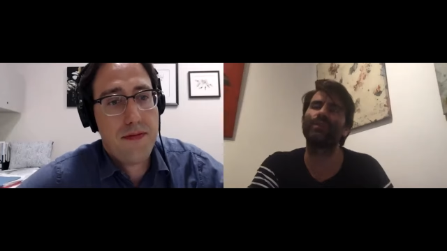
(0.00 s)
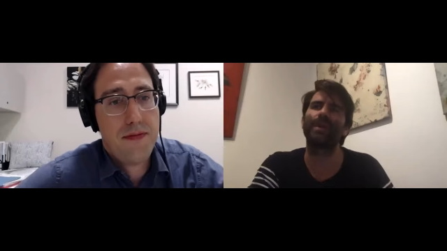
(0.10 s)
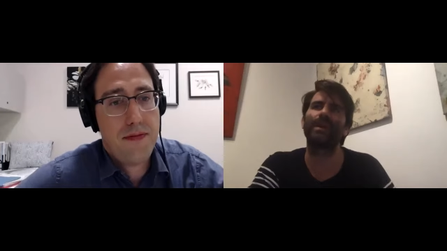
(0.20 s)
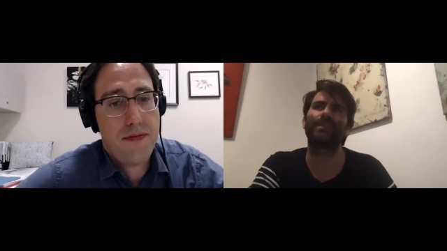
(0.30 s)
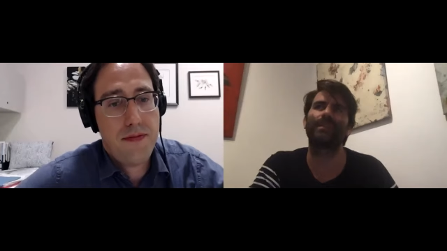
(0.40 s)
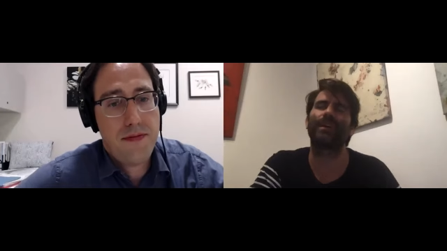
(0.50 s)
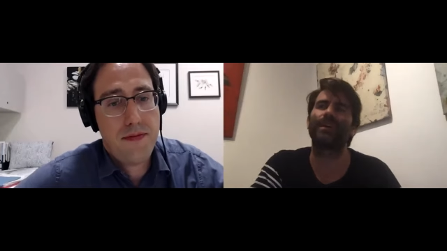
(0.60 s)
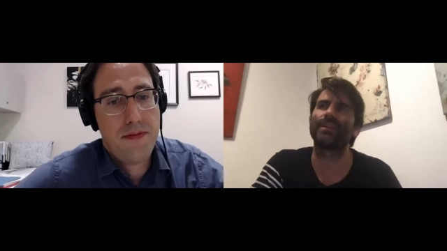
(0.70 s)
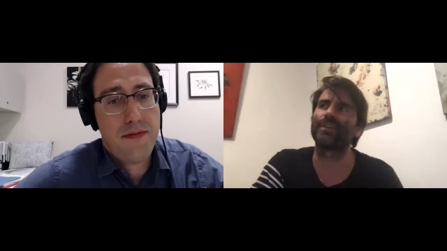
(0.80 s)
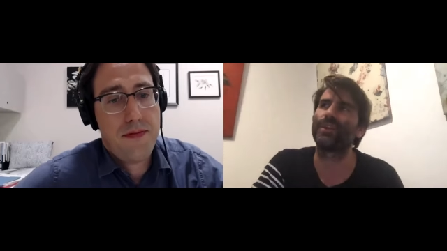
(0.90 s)
Speaker 1: based
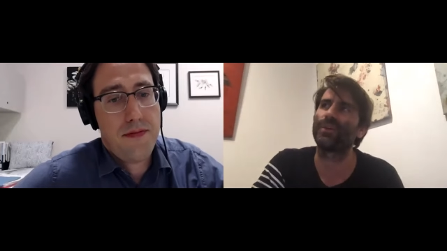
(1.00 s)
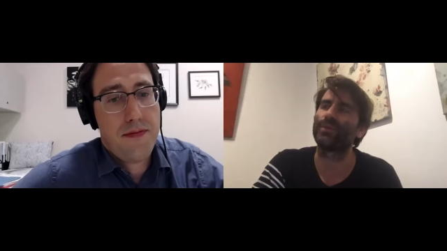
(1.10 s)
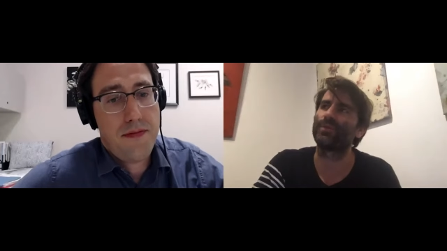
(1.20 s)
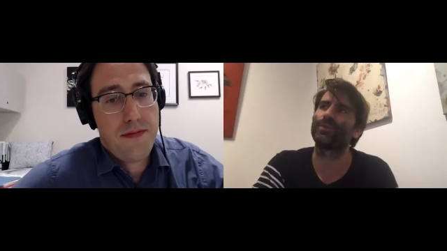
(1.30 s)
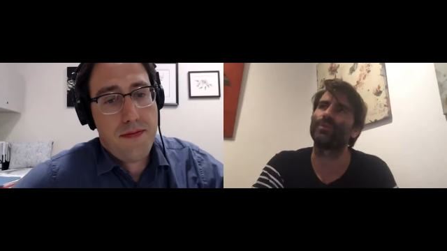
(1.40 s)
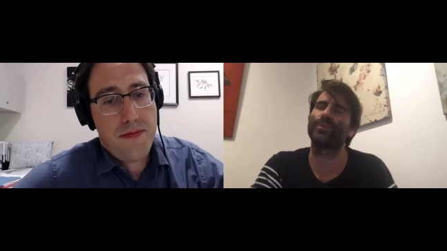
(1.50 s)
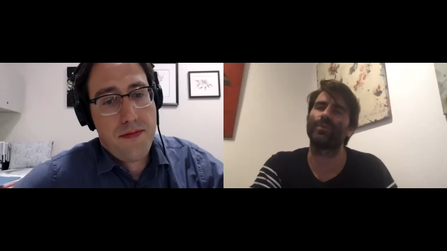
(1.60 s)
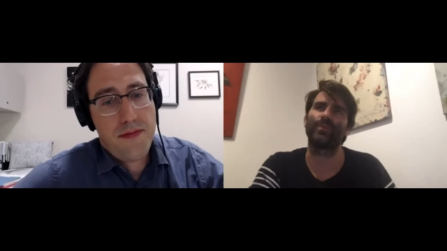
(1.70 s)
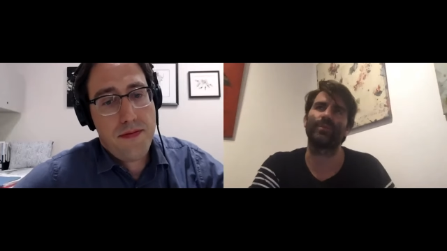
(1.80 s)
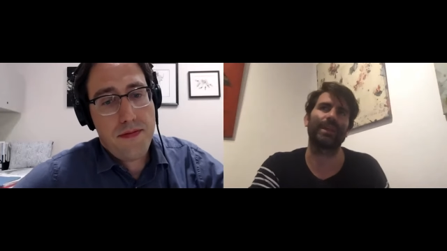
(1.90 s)
on you know
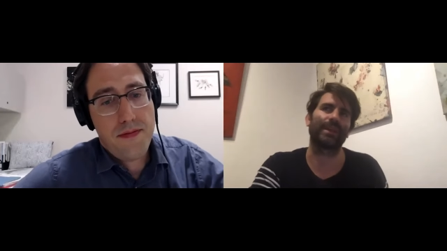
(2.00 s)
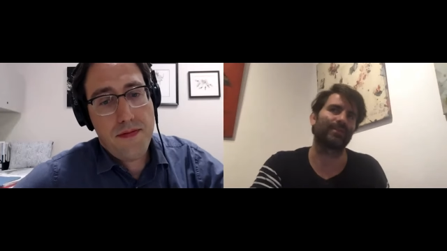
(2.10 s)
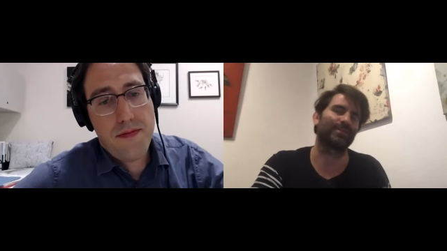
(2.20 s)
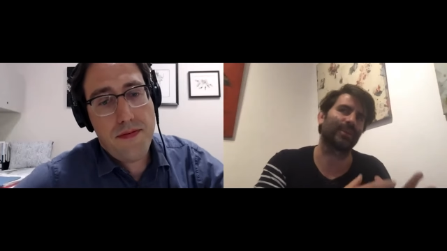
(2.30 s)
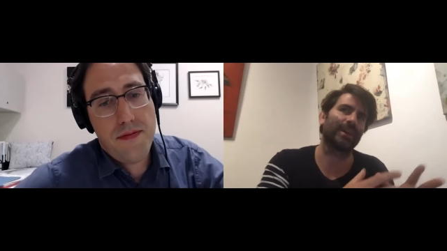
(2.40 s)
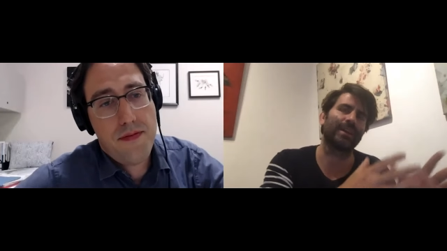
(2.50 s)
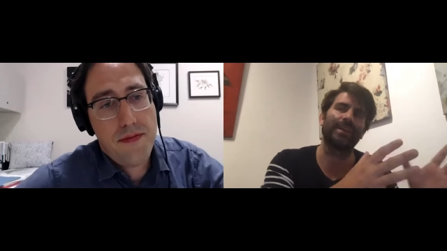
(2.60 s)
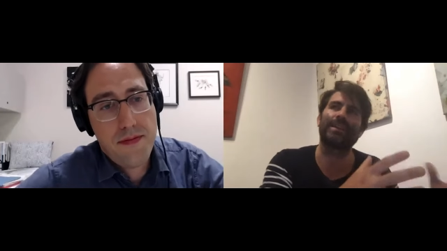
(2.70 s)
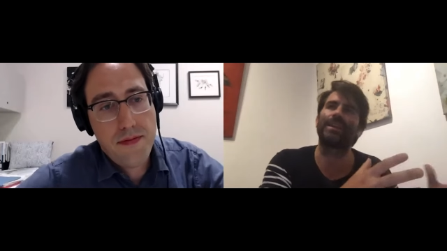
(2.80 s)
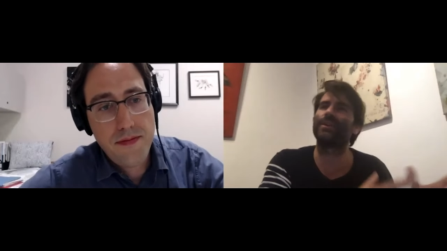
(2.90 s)
like trying to
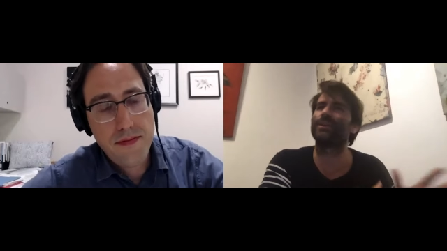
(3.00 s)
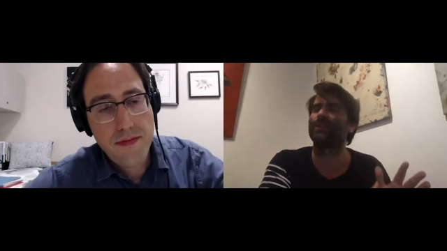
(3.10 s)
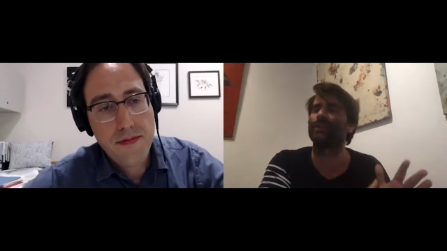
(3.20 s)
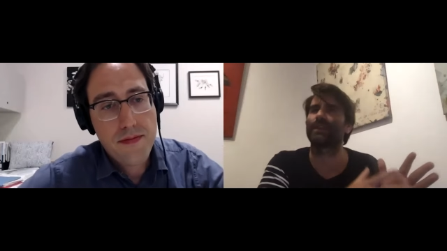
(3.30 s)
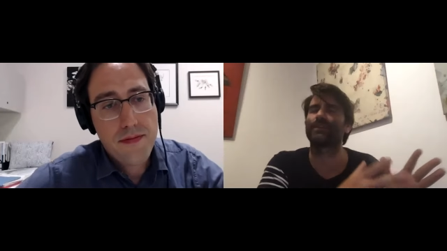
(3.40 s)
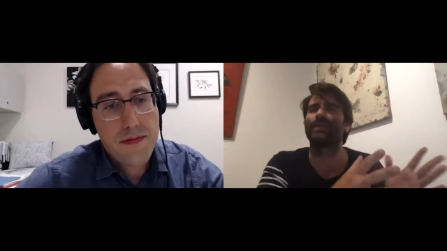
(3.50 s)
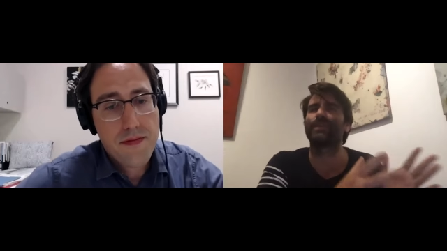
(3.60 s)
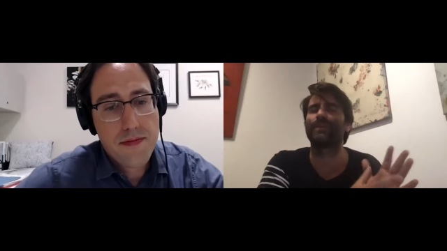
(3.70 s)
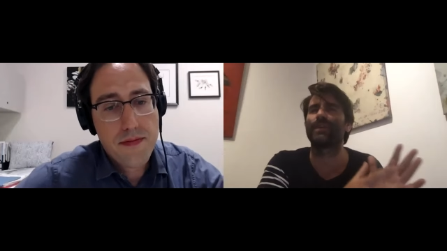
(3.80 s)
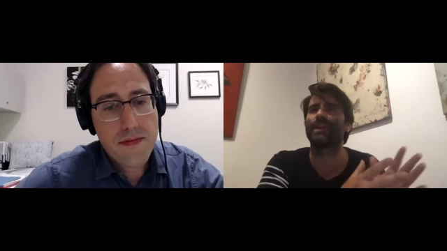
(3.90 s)
adhere to like a
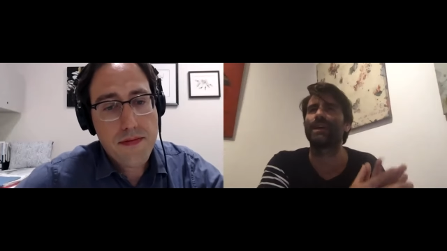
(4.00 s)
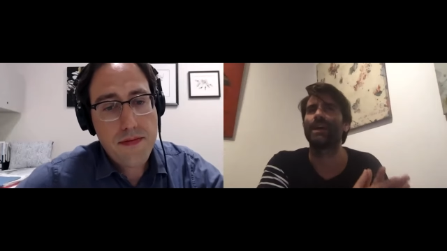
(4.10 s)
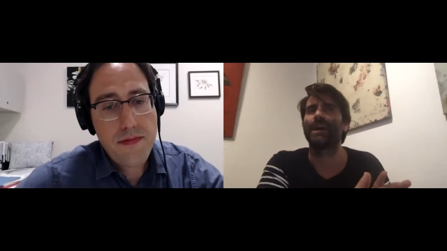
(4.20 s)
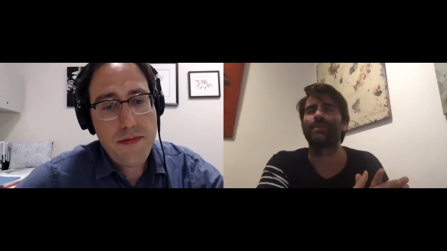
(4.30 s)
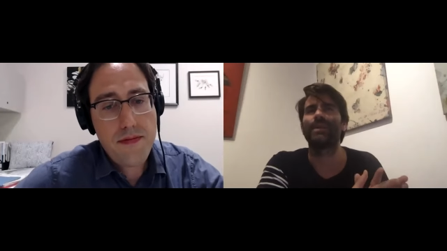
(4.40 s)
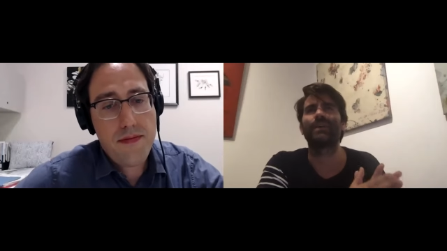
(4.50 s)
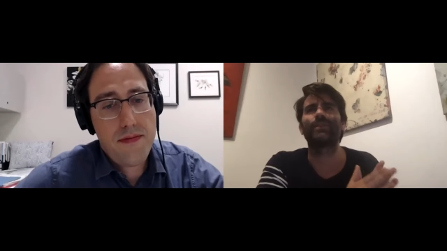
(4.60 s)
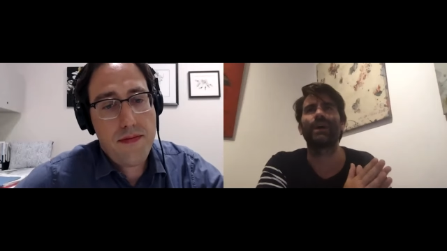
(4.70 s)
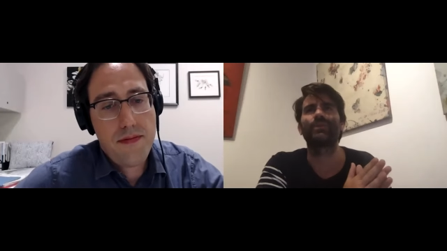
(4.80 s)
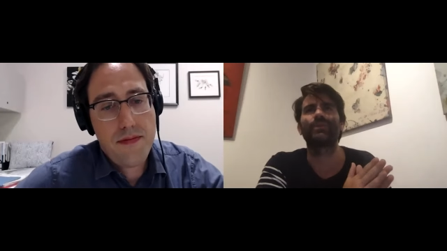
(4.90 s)
specific i mean i,
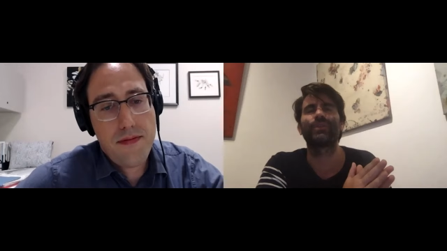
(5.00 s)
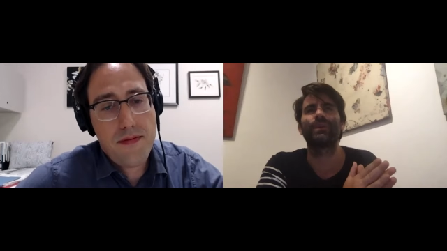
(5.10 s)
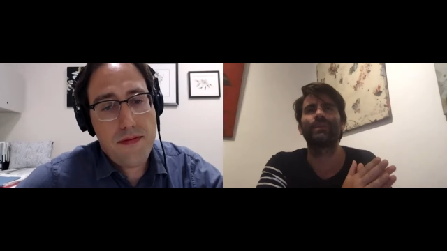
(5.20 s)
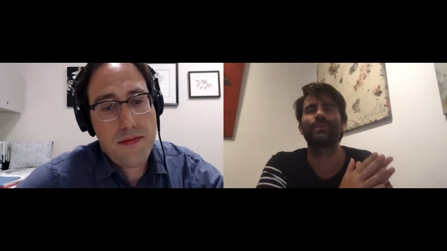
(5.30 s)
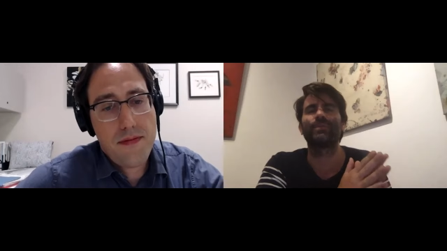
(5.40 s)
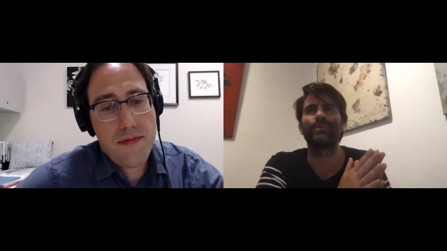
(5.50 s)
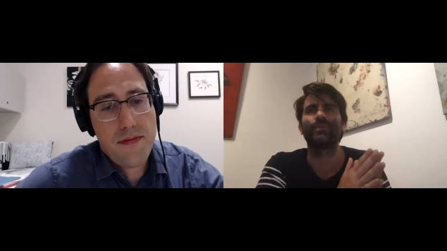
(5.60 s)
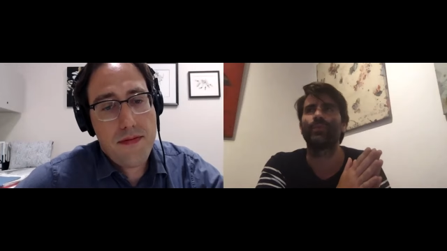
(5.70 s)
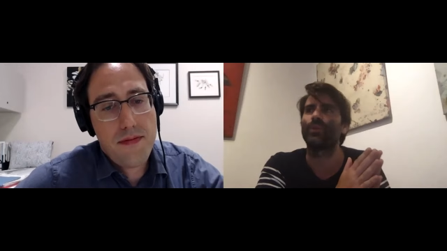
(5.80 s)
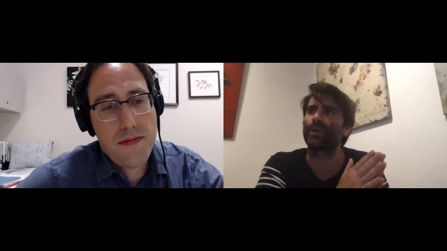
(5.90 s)
I was always
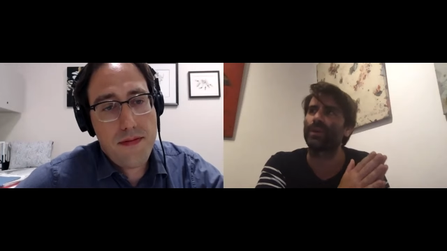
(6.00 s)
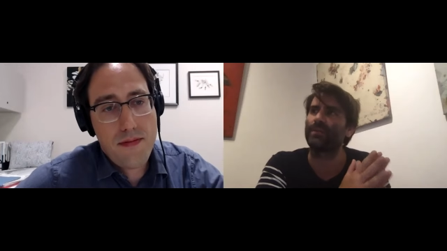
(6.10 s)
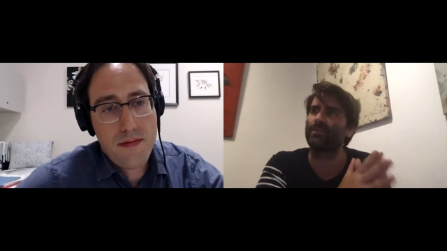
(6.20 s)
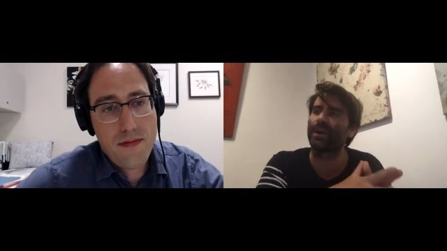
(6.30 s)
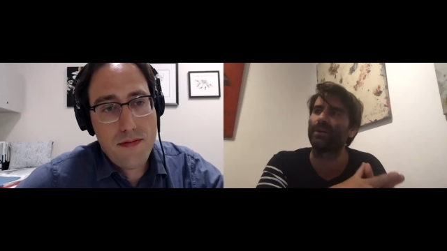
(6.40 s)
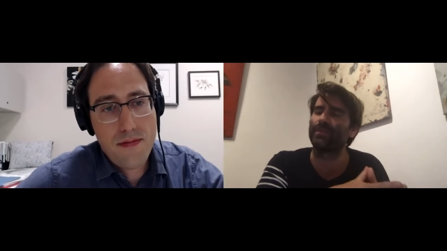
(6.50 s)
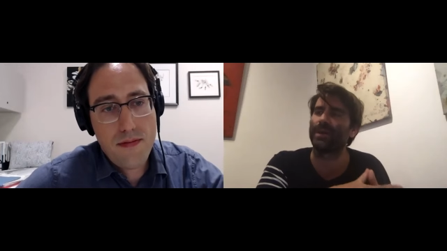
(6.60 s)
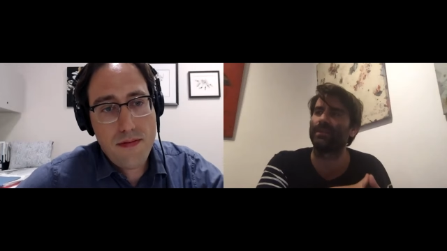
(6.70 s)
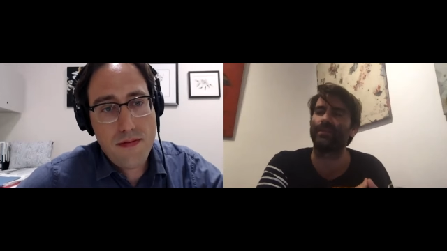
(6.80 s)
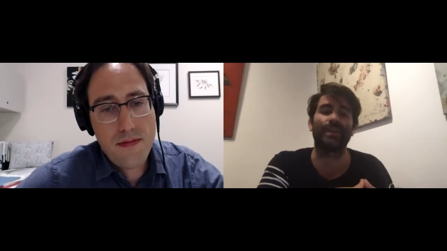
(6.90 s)
more compelled
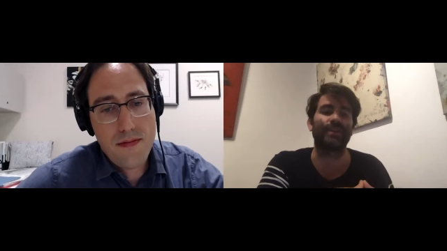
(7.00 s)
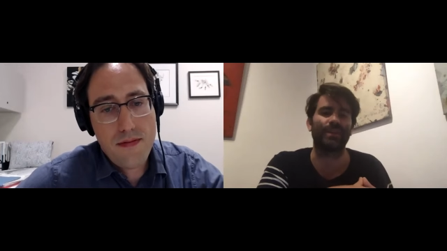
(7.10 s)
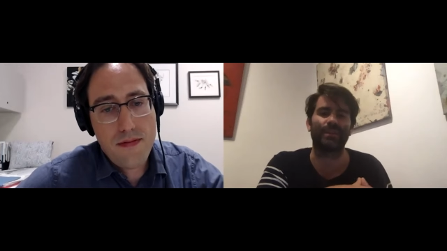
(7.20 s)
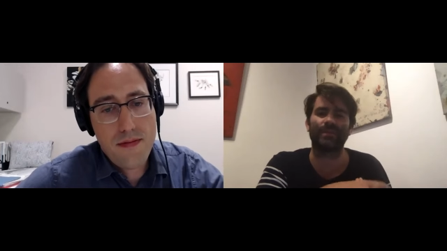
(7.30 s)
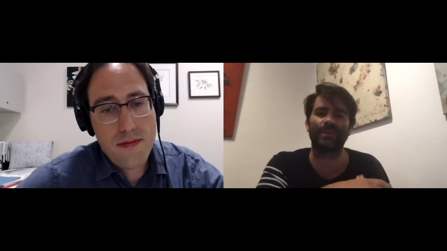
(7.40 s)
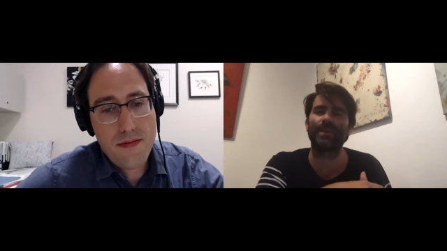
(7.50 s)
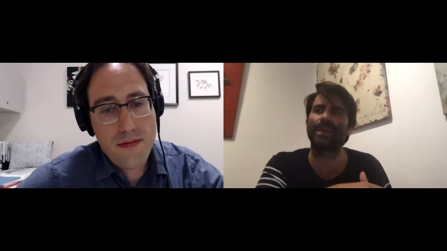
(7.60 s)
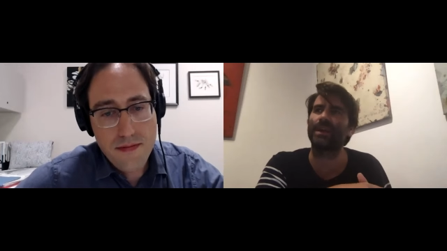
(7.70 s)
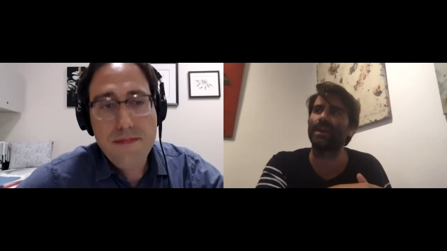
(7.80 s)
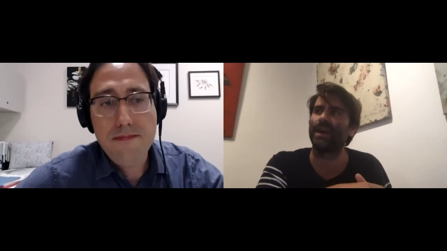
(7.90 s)
by fiction i
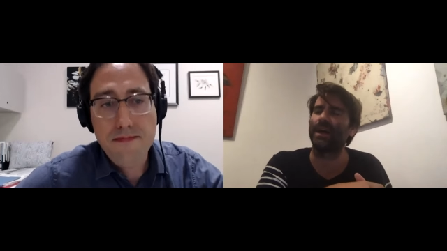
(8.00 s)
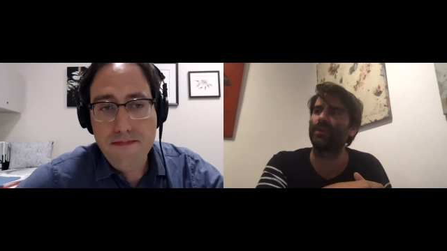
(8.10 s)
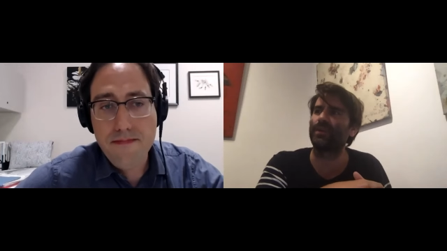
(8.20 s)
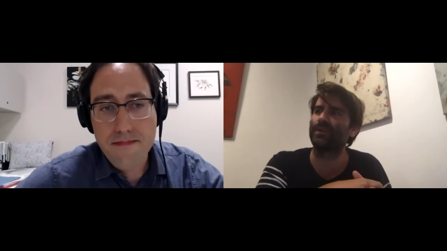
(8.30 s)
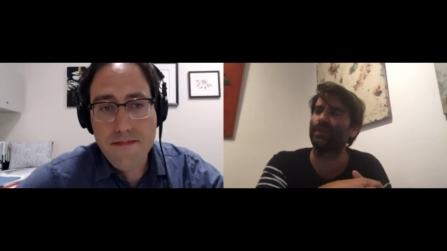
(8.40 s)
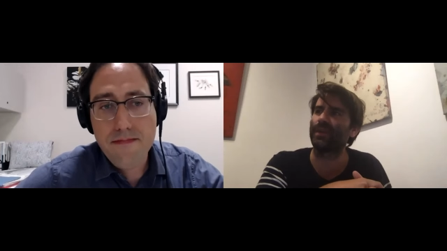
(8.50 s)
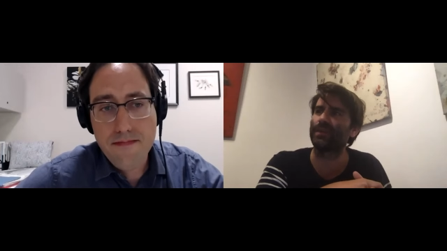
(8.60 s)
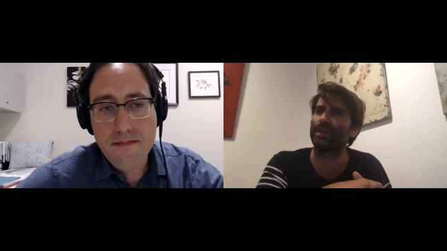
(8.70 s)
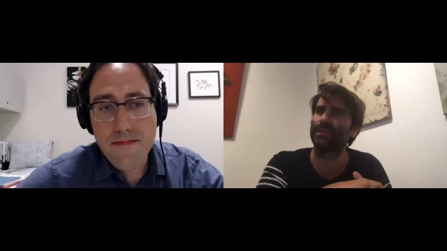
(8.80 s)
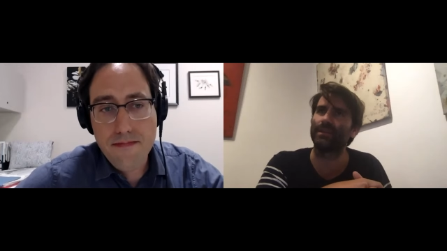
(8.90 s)
mean i always felt that